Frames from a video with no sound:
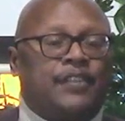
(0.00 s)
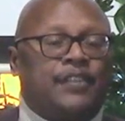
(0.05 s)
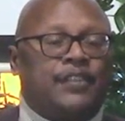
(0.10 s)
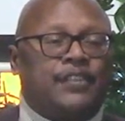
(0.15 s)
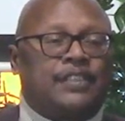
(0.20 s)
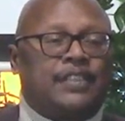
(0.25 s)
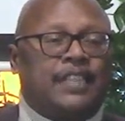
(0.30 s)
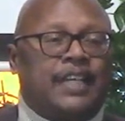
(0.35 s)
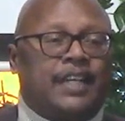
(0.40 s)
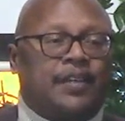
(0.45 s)
the
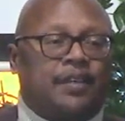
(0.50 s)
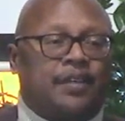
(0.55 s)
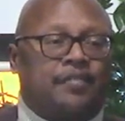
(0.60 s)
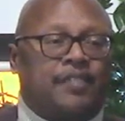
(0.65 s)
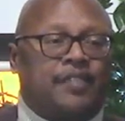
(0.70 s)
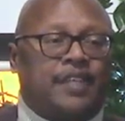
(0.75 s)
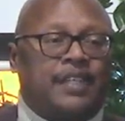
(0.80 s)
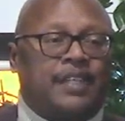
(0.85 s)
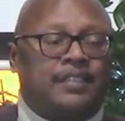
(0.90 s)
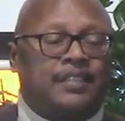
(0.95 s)

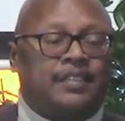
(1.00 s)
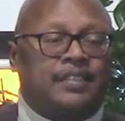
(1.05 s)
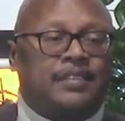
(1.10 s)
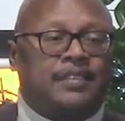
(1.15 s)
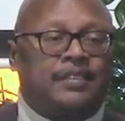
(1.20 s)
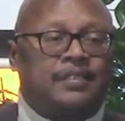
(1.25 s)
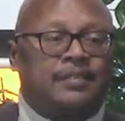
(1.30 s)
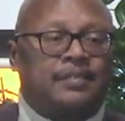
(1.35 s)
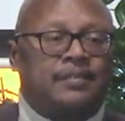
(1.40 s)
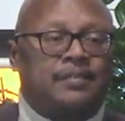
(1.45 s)
sacrifice.
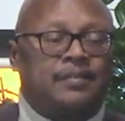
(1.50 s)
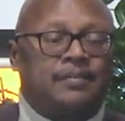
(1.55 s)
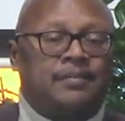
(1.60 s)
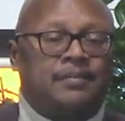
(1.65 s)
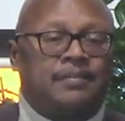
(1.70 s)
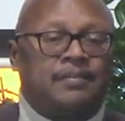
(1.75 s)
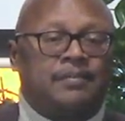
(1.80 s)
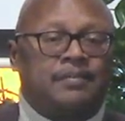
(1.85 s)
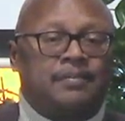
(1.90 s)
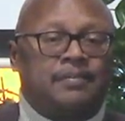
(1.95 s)

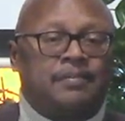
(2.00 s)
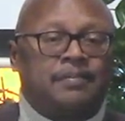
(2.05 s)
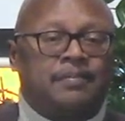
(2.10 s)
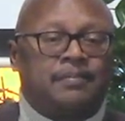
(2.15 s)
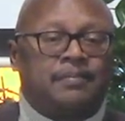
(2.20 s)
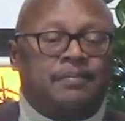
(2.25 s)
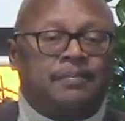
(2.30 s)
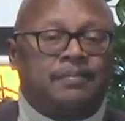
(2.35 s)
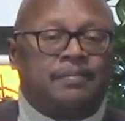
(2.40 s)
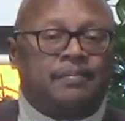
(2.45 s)

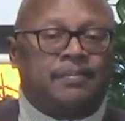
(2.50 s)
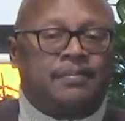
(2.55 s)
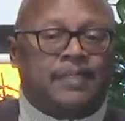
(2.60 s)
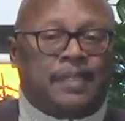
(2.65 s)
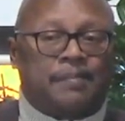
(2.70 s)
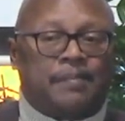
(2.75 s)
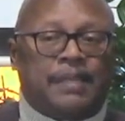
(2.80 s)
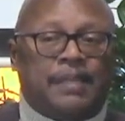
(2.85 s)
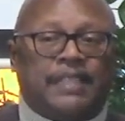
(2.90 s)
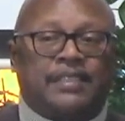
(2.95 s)

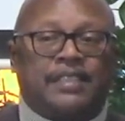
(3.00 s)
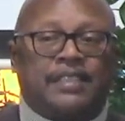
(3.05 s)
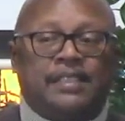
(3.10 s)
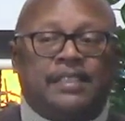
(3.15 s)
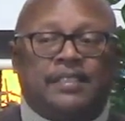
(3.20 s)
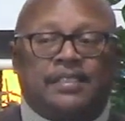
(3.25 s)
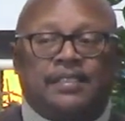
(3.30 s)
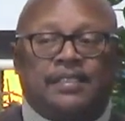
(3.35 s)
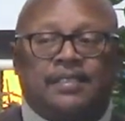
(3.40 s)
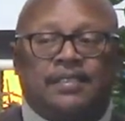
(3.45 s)
That makes
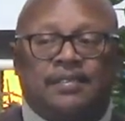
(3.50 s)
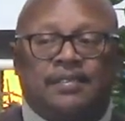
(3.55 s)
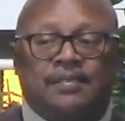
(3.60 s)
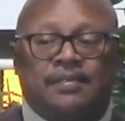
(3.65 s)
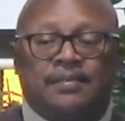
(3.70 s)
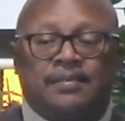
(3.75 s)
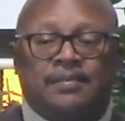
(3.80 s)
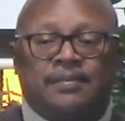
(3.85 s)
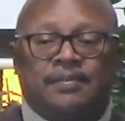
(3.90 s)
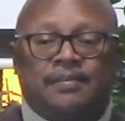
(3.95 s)
sense?
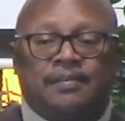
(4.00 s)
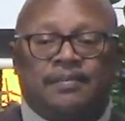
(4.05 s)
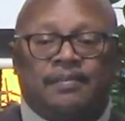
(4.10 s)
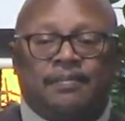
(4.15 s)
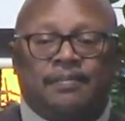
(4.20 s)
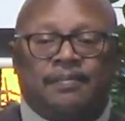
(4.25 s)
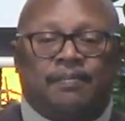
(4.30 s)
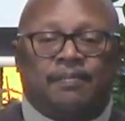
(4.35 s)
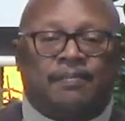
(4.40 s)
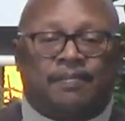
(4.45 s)

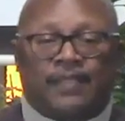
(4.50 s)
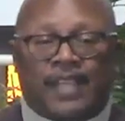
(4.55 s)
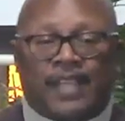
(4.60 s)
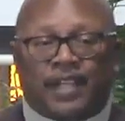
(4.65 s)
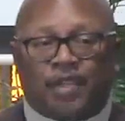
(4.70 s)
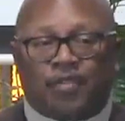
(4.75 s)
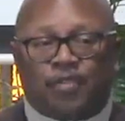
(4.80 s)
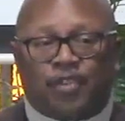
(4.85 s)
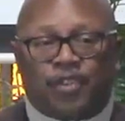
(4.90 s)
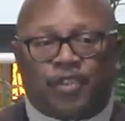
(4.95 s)

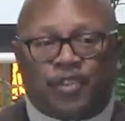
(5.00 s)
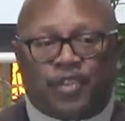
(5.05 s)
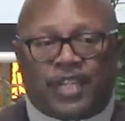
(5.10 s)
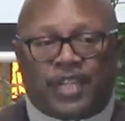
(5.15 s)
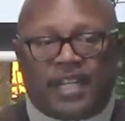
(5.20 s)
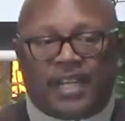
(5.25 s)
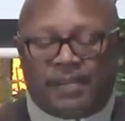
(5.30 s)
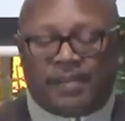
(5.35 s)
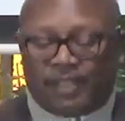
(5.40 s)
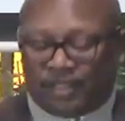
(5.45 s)
Thank you for your
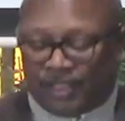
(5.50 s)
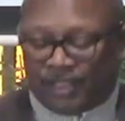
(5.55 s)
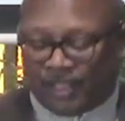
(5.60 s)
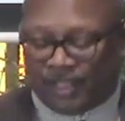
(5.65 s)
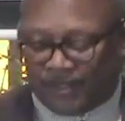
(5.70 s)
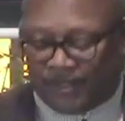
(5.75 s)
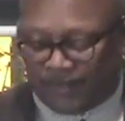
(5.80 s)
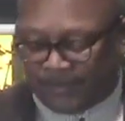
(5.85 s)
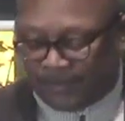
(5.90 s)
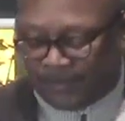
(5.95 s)
comment,
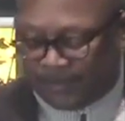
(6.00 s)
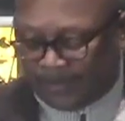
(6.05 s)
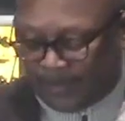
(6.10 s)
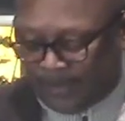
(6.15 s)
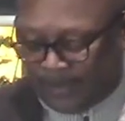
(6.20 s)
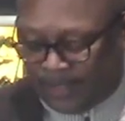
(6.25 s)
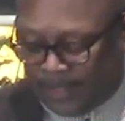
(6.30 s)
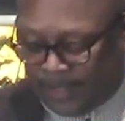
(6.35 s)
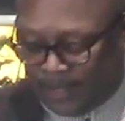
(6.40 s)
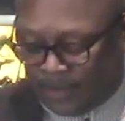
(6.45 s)
Charles.
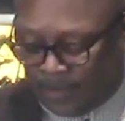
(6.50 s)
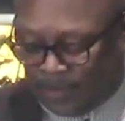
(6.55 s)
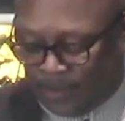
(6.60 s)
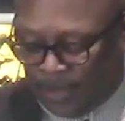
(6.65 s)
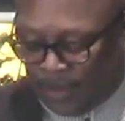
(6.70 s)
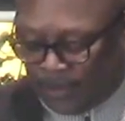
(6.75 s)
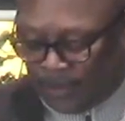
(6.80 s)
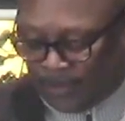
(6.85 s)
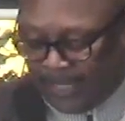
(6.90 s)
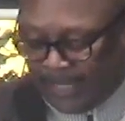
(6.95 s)

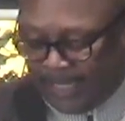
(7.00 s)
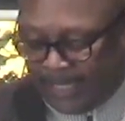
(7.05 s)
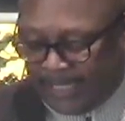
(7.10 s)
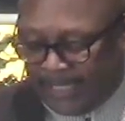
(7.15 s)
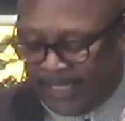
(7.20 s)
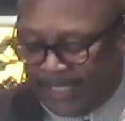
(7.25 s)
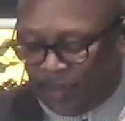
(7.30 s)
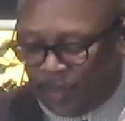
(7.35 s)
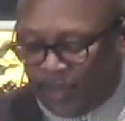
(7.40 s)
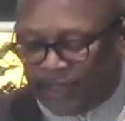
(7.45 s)
We're okay.
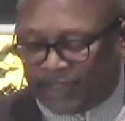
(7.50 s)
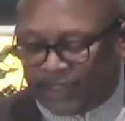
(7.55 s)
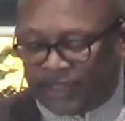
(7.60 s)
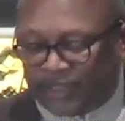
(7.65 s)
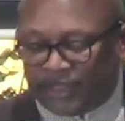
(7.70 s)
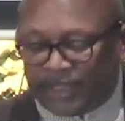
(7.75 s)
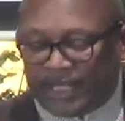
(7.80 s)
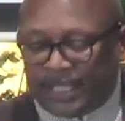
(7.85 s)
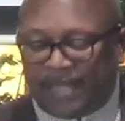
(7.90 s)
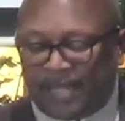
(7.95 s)
Any questions
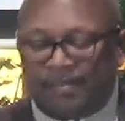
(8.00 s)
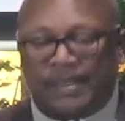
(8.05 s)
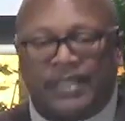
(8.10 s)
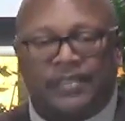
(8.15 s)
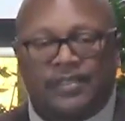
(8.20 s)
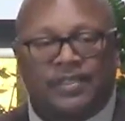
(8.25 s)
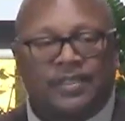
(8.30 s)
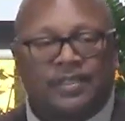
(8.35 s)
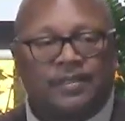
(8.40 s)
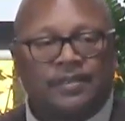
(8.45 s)
or
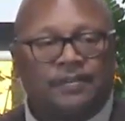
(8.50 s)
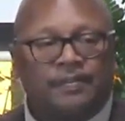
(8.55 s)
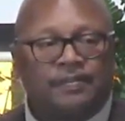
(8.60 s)
comments?